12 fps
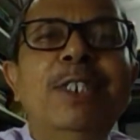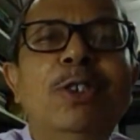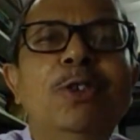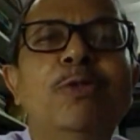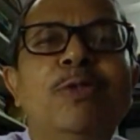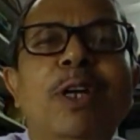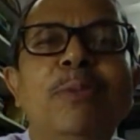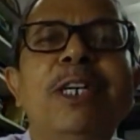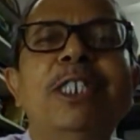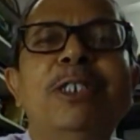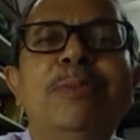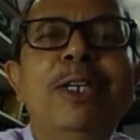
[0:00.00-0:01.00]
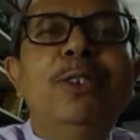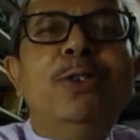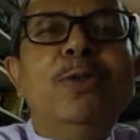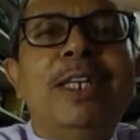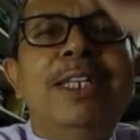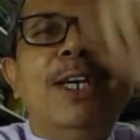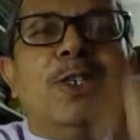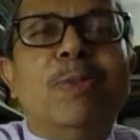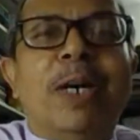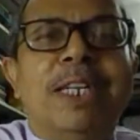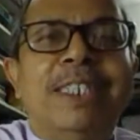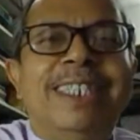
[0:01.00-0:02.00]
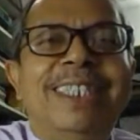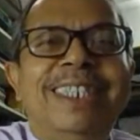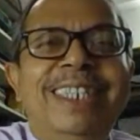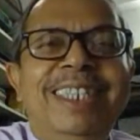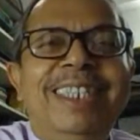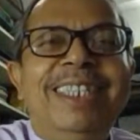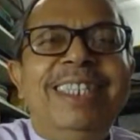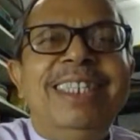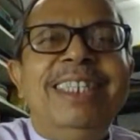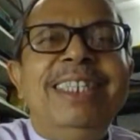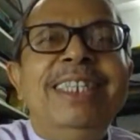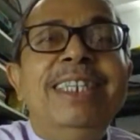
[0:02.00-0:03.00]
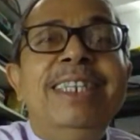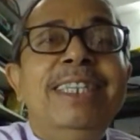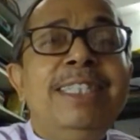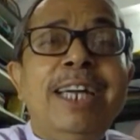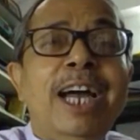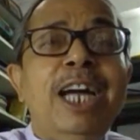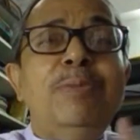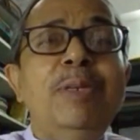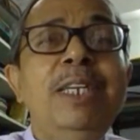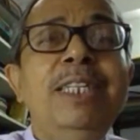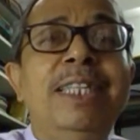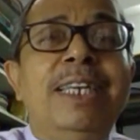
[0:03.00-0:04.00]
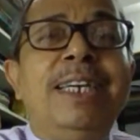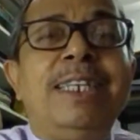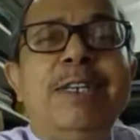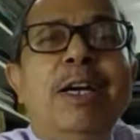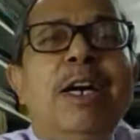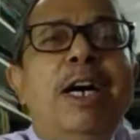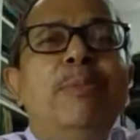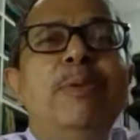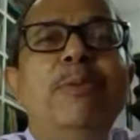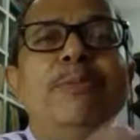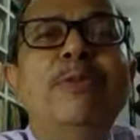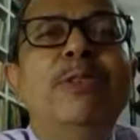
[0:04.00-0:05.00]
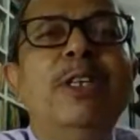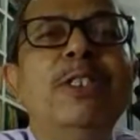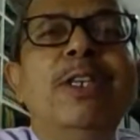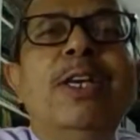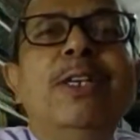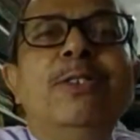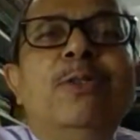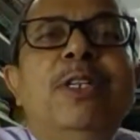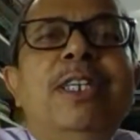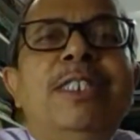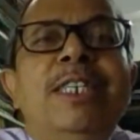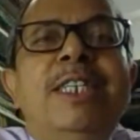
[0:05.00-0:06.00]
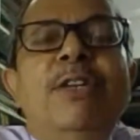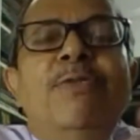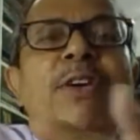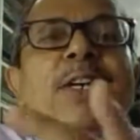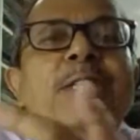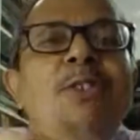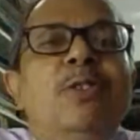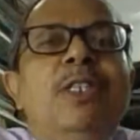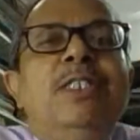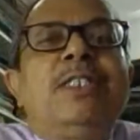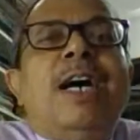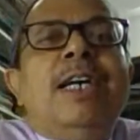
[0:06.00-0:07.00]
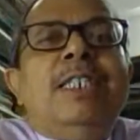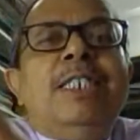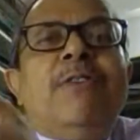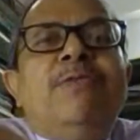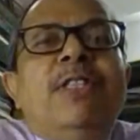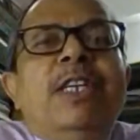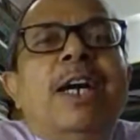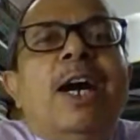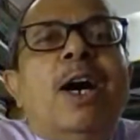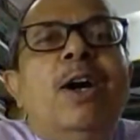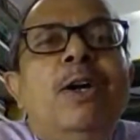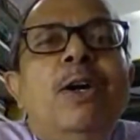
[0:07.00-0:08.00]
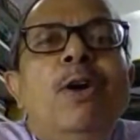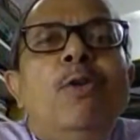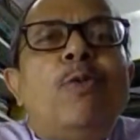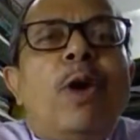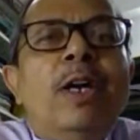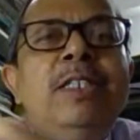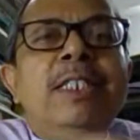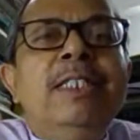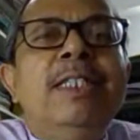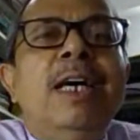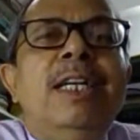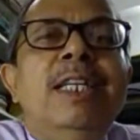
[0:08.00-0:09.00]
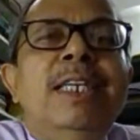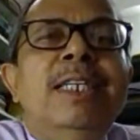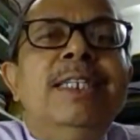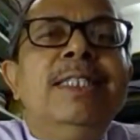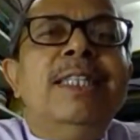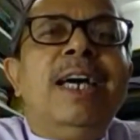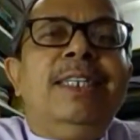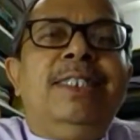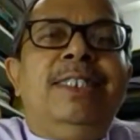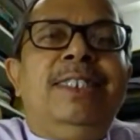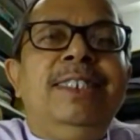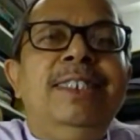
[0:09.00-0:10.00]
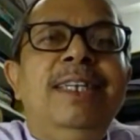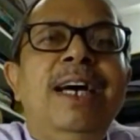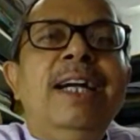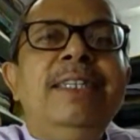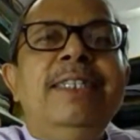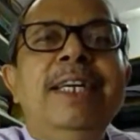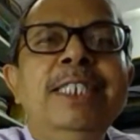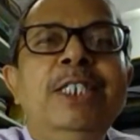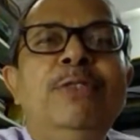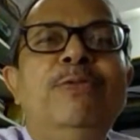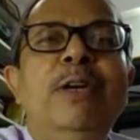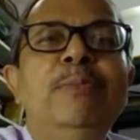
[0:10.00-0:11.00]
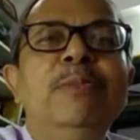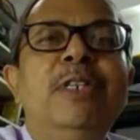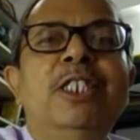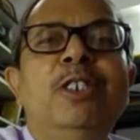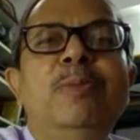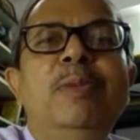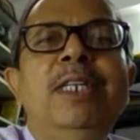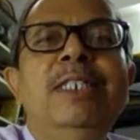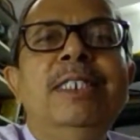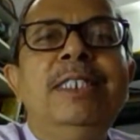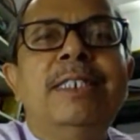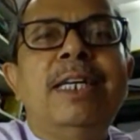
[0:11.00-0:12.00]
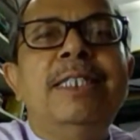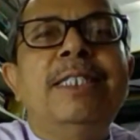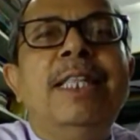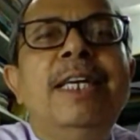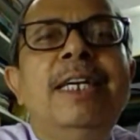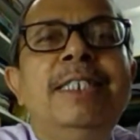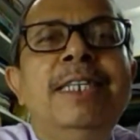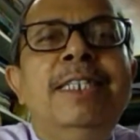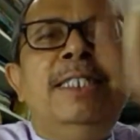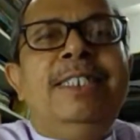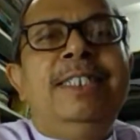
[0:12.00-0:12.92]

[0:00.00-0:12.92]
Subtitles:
too, from Kashmir to Kanyakumari, it had been there. Professor Sudhirji referred to this kind of thing. Huh? What is the link that a text from Kashmir is translated